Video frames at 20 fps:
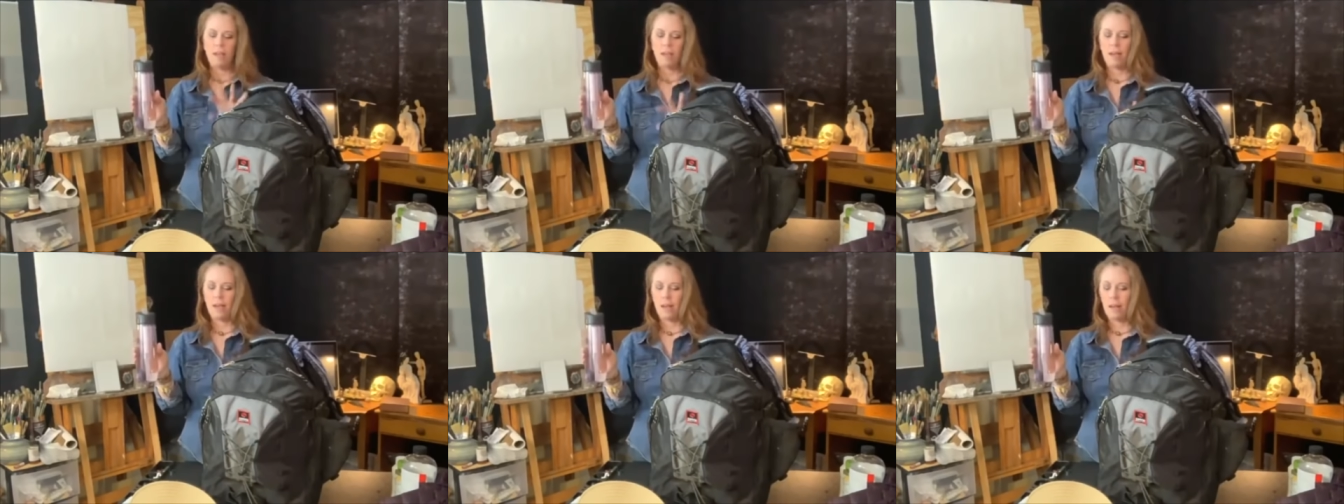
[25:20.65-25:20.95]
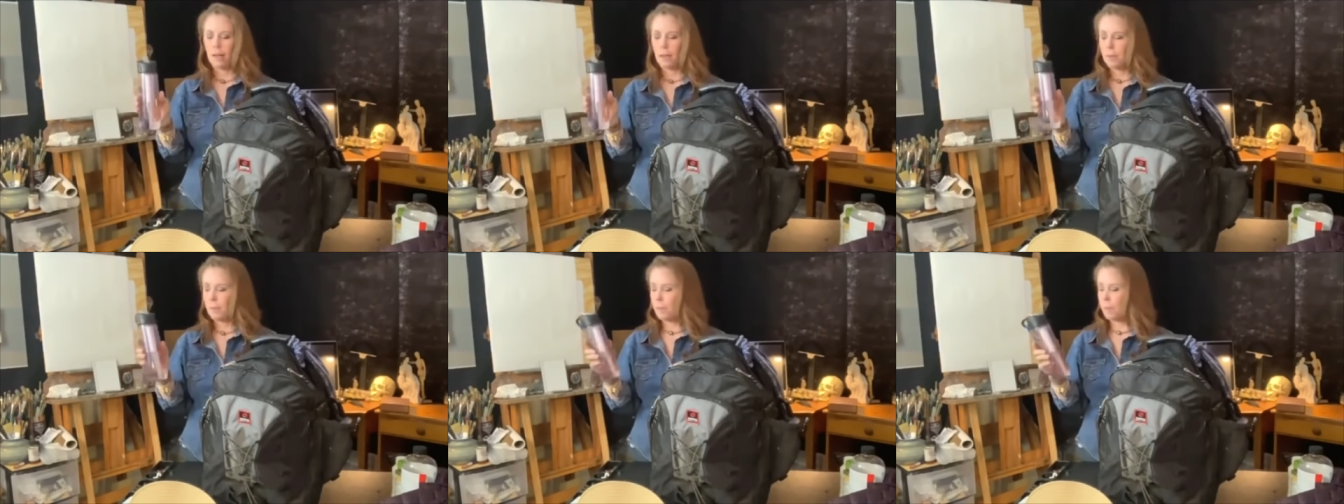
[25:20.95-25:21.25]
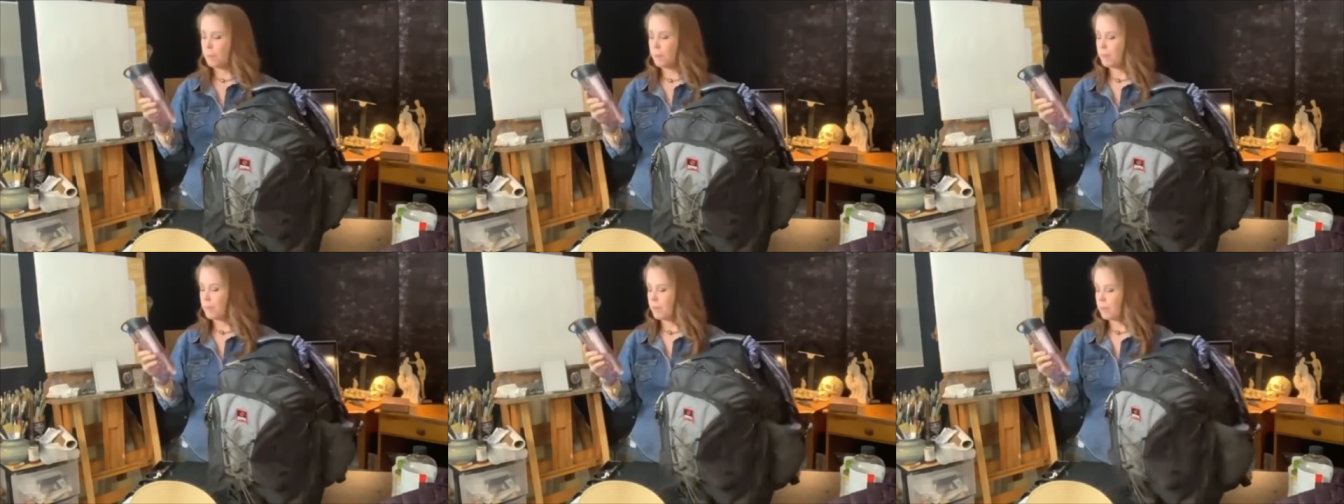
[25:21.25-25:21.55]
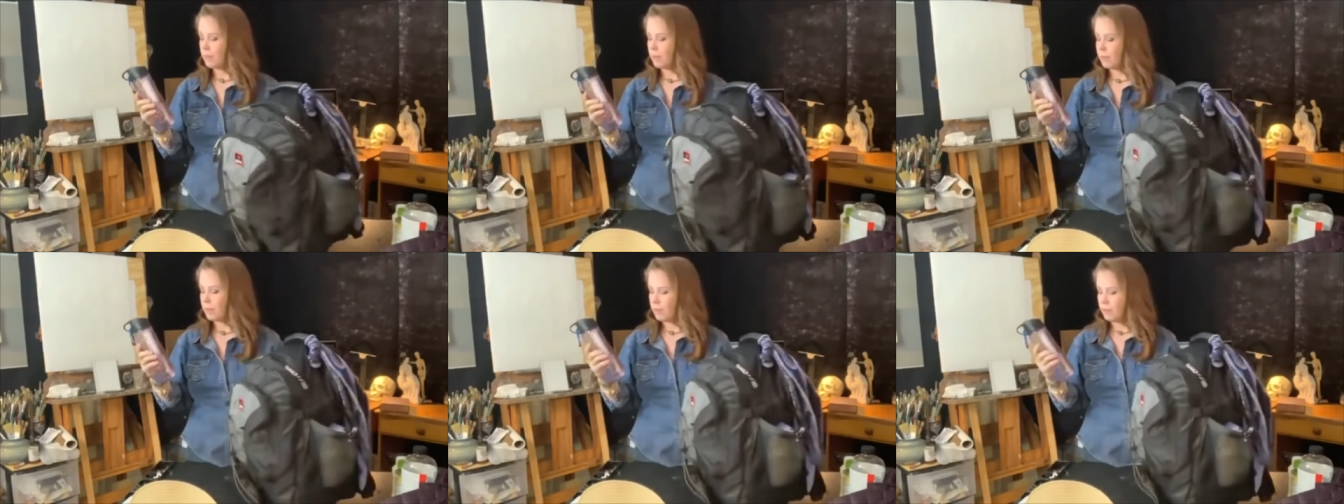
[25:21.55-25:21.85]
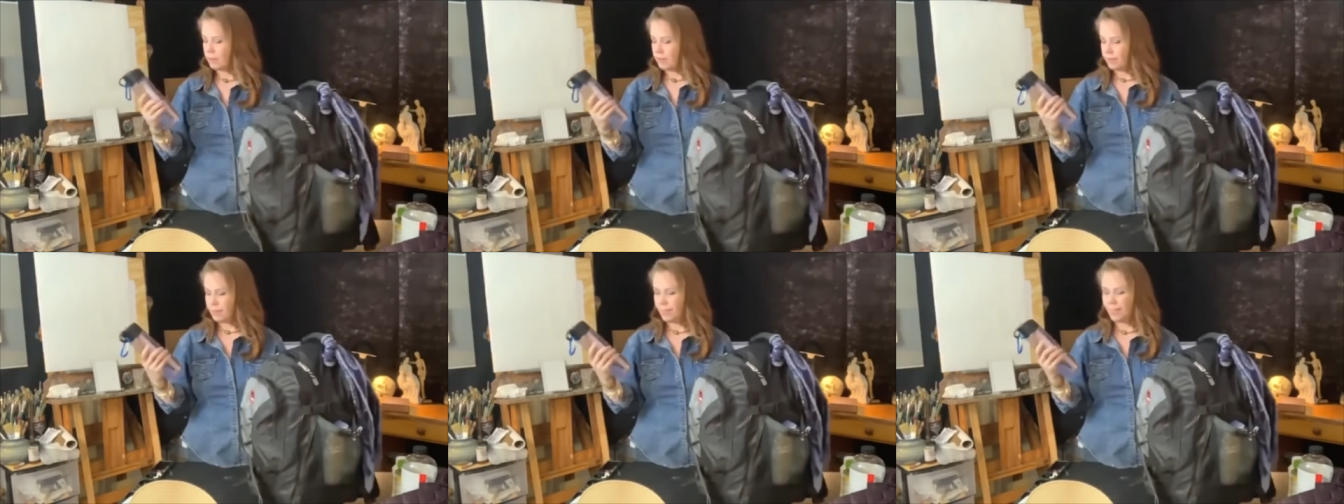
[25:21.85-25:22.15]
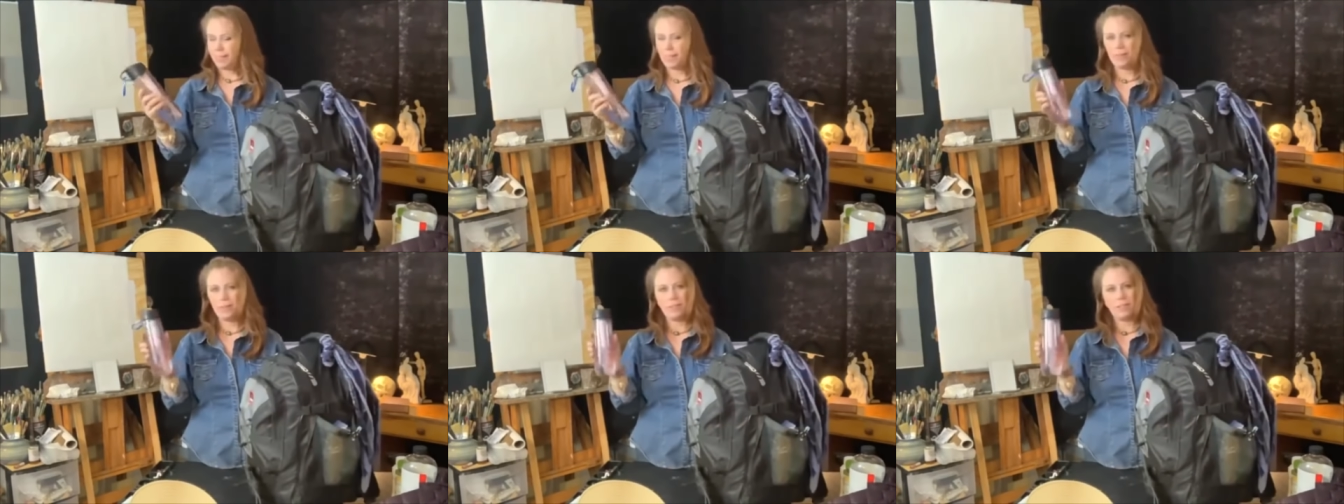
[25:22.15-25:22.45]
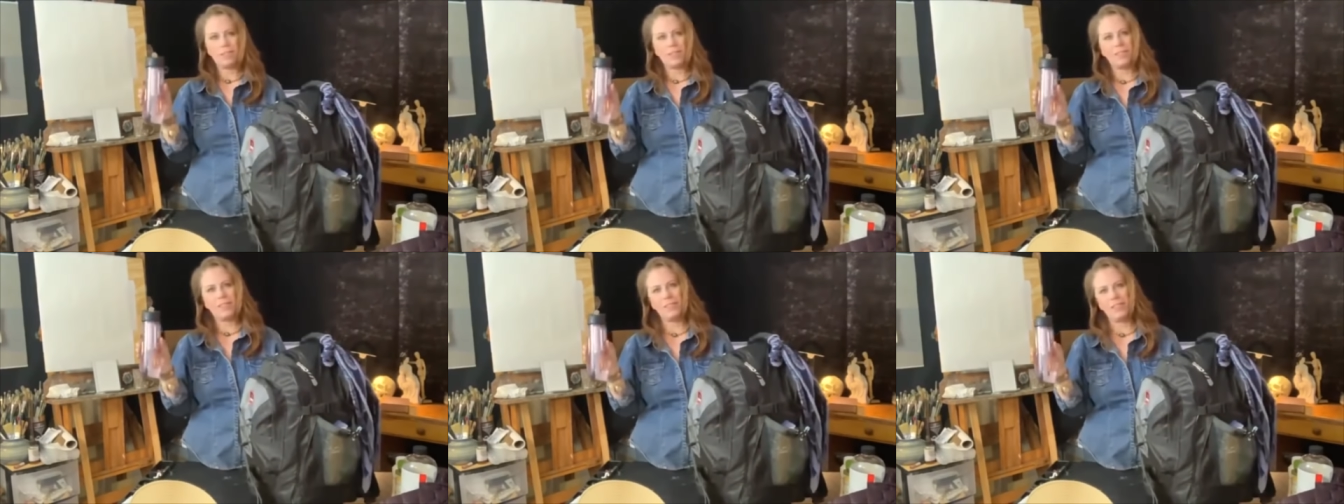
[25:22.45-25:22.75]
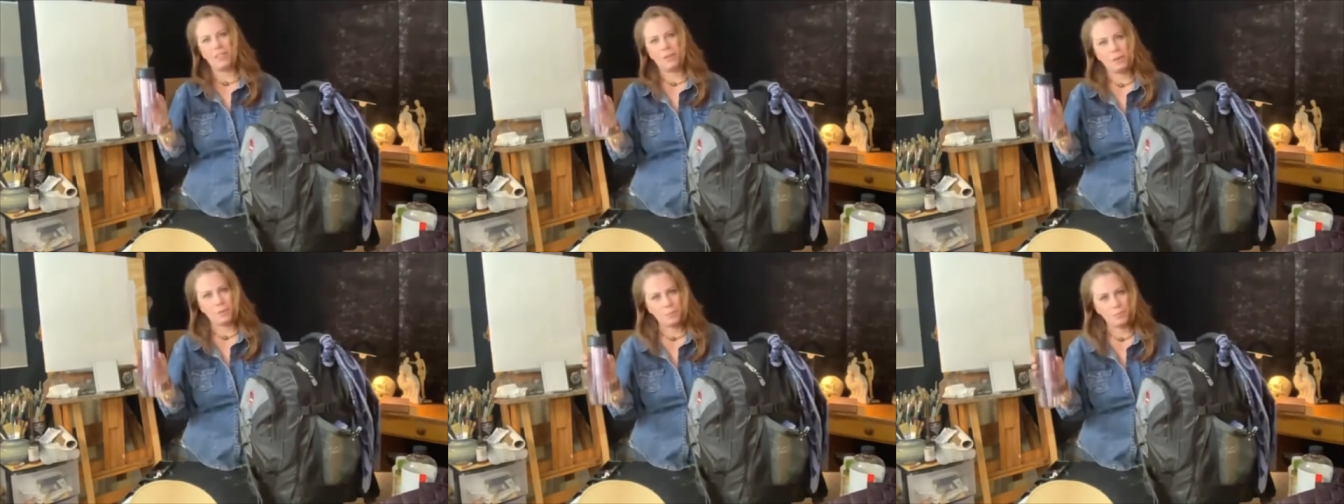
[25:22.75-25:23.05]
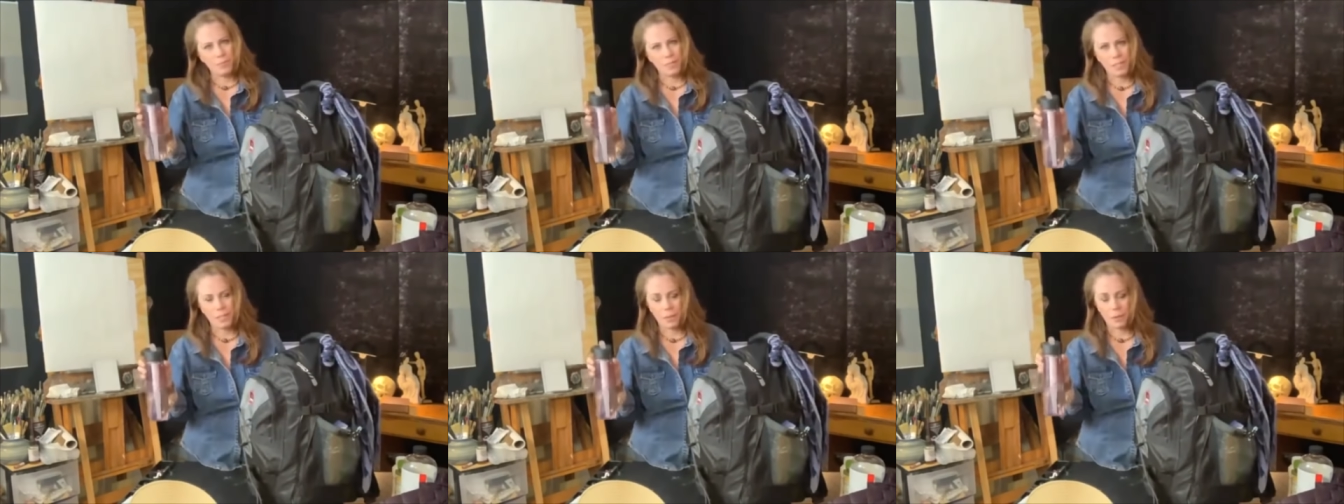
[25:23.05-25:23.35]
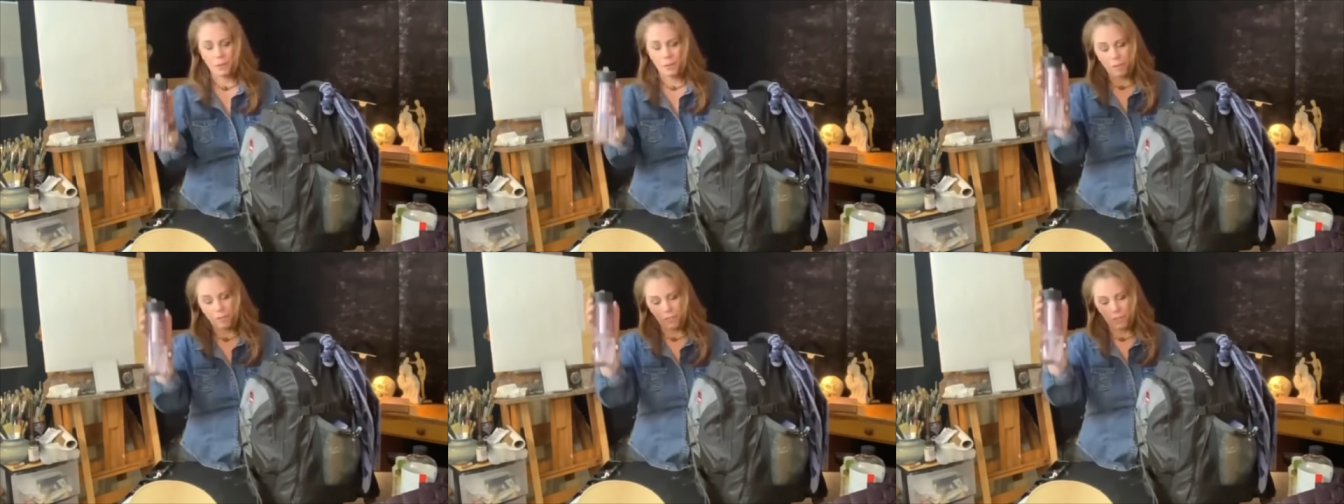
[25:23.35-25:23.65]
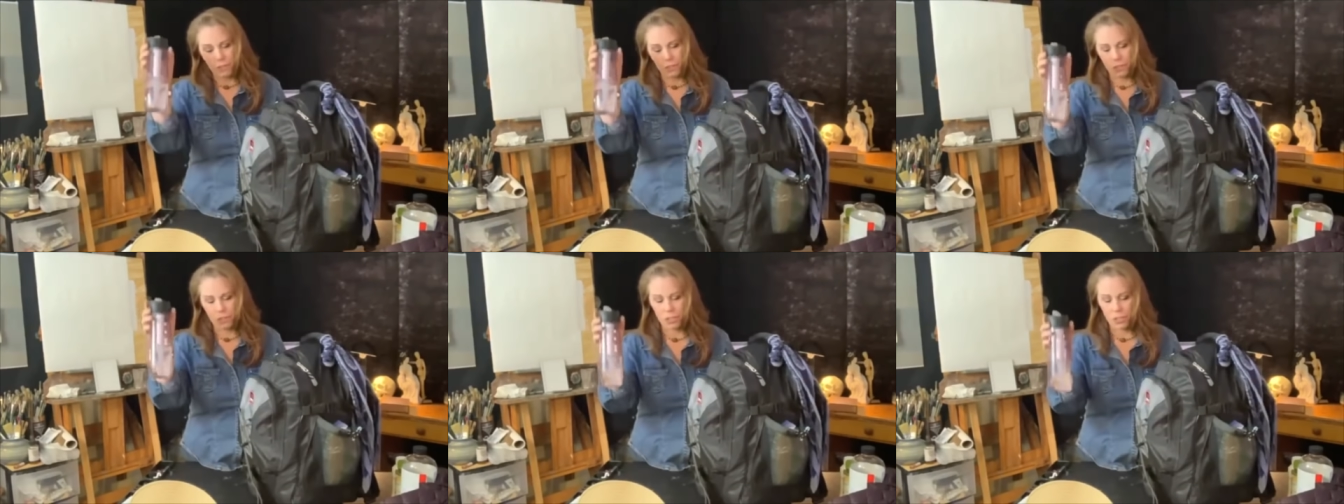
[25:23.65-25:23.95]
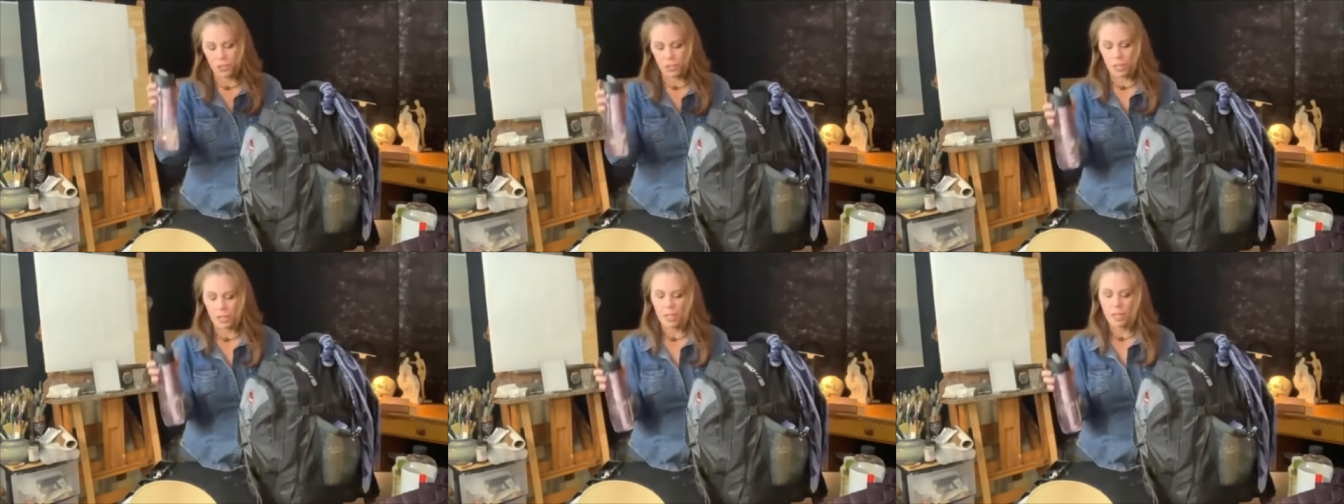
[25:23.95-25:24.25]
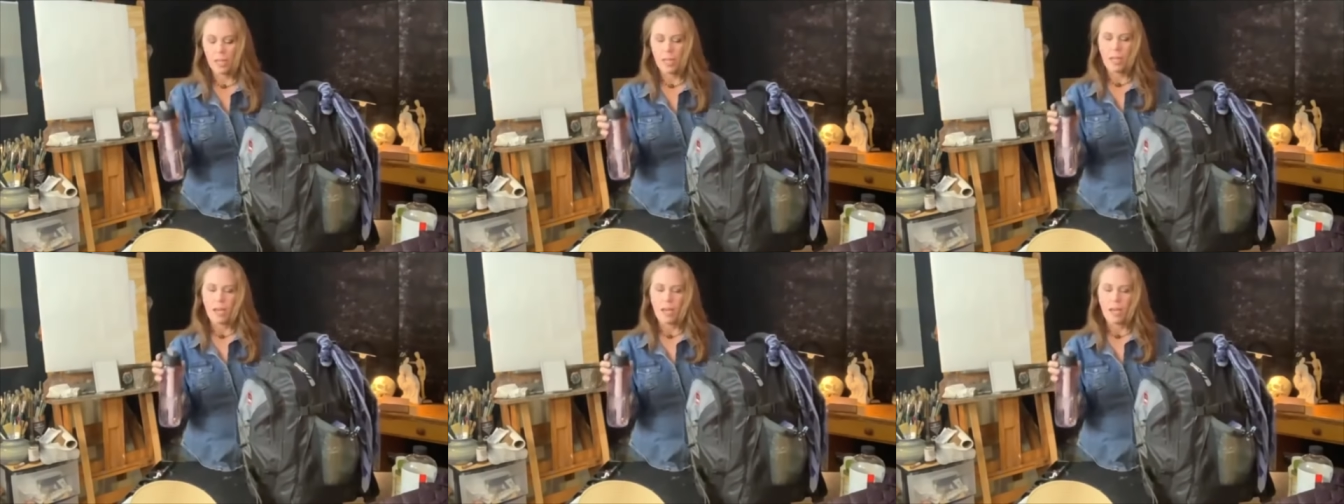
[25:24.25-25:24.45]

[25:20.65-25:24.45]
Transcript: Um, you know, so a filter's good.